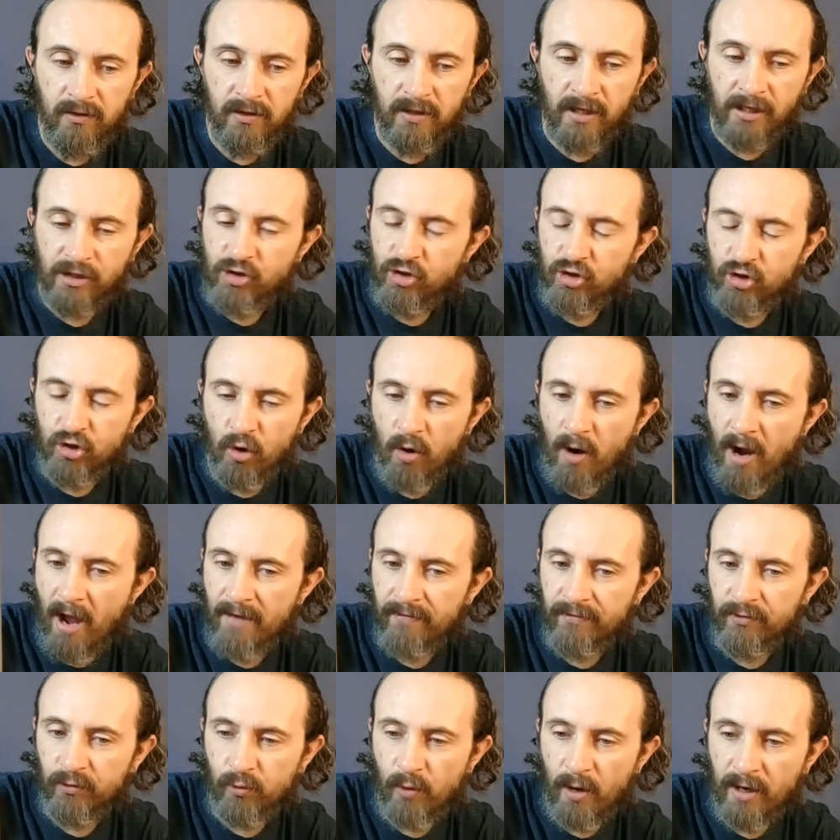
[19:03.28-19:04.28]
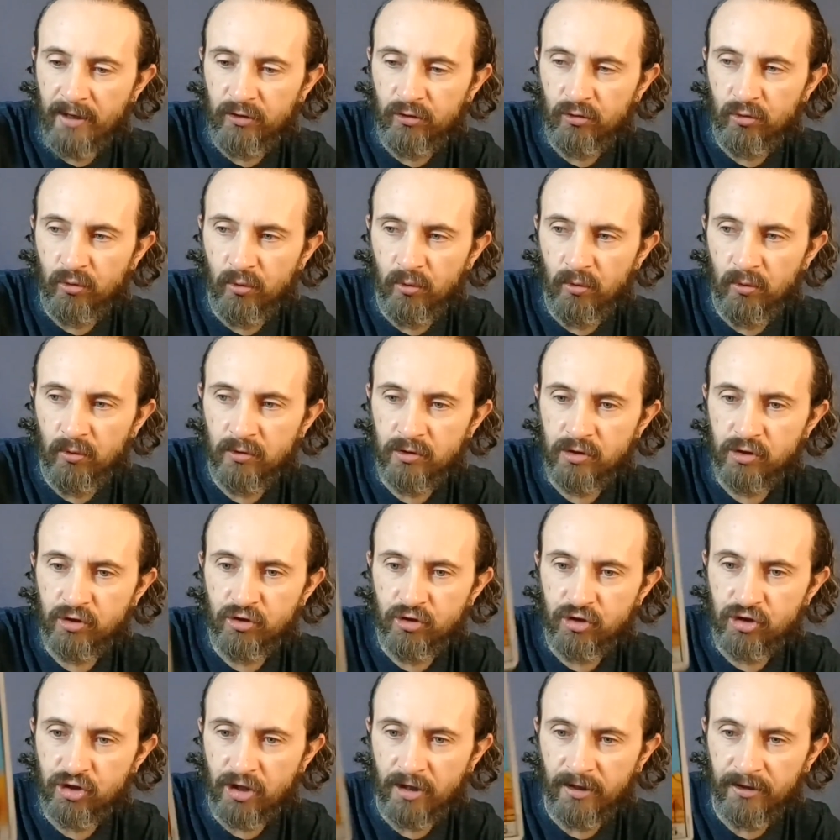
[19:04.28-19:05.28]
that you don't have the right tools
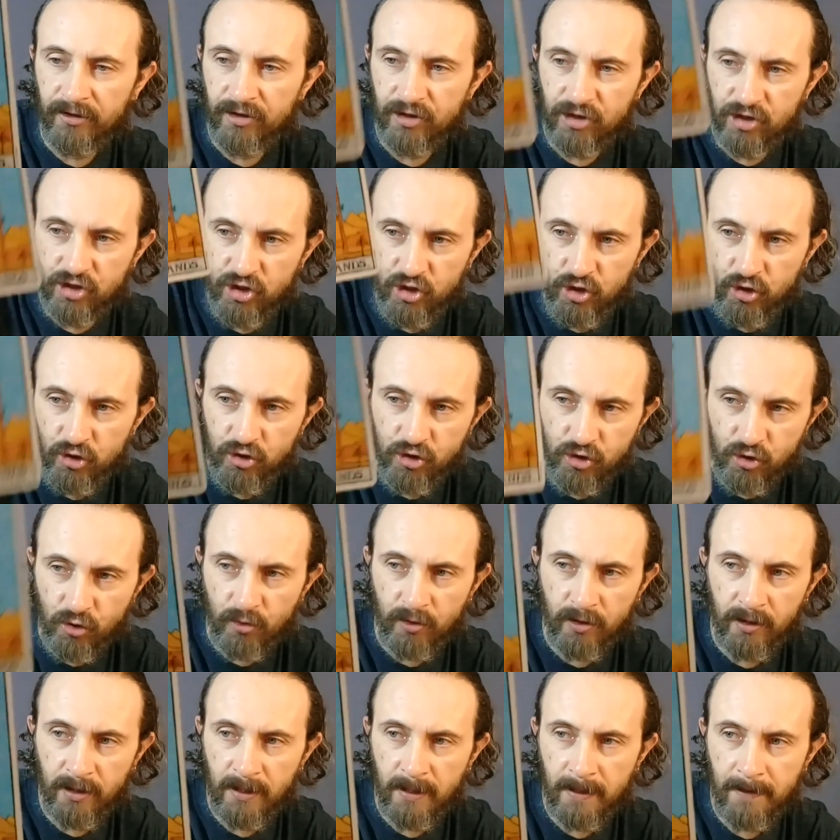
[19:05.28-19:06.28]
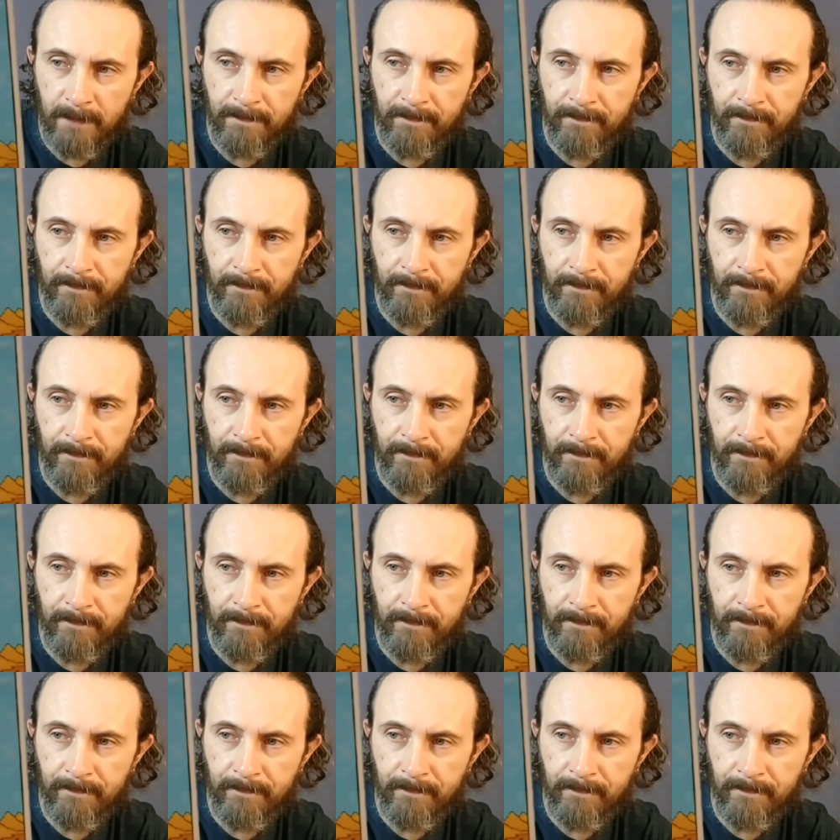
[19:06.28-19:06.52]
to start this new journey.